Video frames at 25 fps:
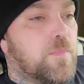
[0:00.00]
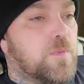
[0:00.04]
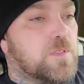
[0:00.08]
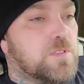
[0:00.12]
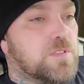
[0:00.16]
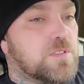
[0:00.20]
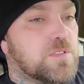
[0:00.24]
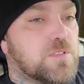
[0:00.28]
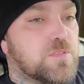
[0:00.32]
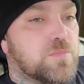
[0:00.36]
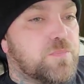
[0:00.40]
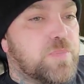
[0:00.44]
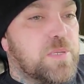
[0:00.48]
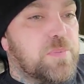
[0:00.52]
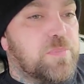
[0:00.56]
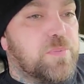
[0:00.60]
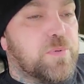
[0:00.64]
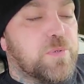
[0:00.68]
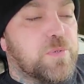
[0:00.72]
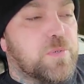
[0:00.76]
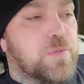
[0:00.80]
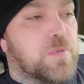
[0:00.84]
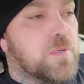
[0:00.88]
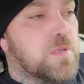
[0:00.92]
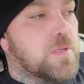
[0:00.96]
You know,
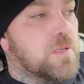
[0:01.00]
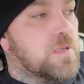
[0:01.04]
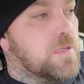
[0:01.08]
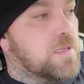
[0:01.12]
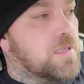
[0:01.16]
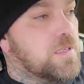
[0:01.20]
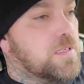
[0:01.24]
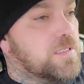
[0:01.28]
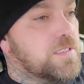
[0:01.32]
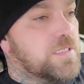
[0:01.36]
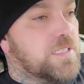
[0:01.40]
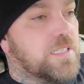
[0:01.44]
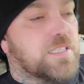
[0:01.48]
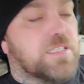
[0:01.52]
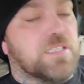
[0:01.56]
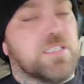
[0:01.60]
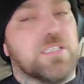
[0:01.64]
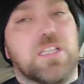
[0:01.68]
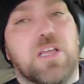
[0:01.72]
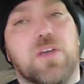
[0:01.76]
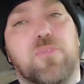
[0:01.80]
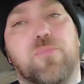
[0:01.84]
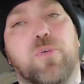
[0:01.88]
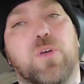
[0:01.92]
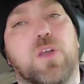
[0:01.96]
people getting
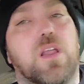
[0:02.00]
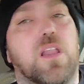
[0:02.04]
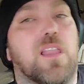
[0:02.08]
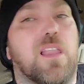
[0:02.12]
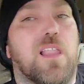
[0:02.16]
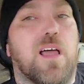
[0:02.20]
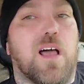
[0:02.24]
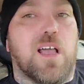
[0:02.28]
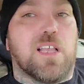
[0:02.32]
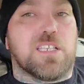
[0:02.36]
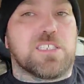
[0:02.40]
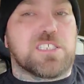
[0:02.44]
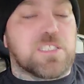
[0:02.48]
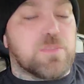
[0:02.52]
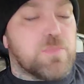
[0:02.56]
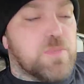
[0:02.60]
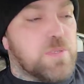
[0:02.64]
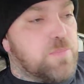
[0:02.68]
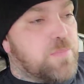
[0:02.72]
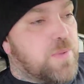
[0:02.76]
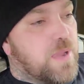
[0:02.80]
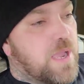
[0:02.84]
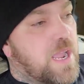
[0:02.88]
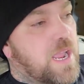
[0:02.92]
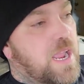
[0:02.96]
left with
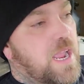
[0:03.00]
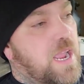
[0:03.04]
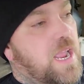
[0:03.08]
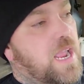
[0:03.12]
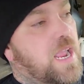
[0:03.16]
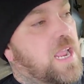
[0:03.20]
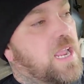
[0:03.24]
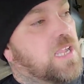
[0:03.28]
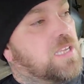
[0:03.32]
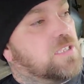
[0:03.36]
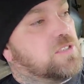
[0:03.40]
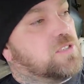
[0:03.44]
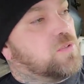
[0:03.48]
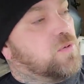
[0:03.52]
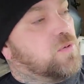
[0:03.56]
colostomy bags